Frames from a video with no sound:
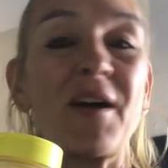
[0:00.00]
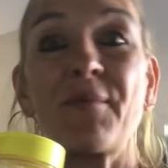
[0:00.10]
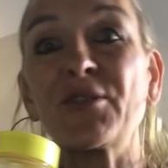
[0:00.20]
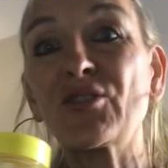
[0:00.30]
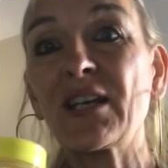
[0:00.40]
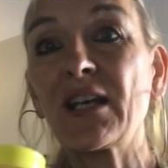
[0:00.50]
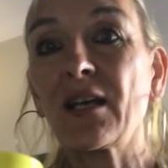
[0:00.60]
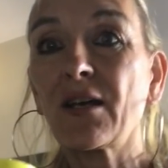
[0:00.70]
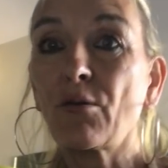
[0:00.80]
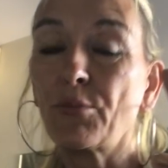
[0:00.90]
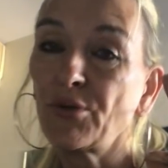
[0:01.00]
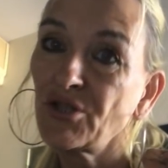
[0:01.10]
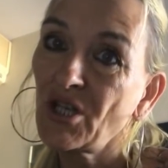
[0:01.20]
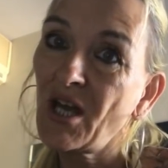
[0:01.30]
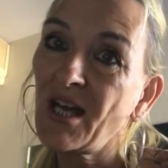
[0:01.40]
I've been drinking
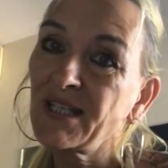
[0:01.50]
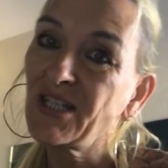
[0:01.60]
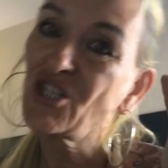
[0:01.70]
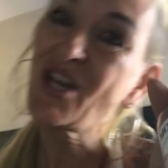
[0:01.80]
kombucha. I did